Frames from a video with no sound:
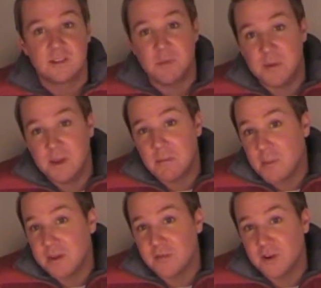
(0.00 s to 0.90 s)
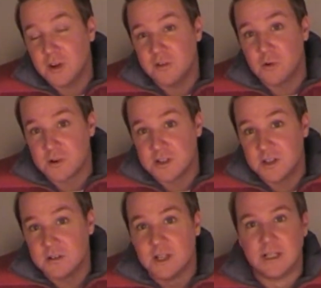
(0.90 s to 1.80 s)
so maybe it might be for yours
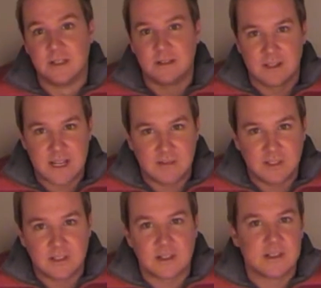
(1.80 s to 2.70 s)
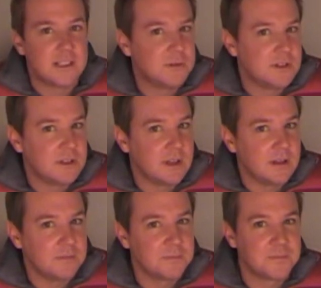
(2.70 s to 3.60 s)
too. Let's have a look, see what you think.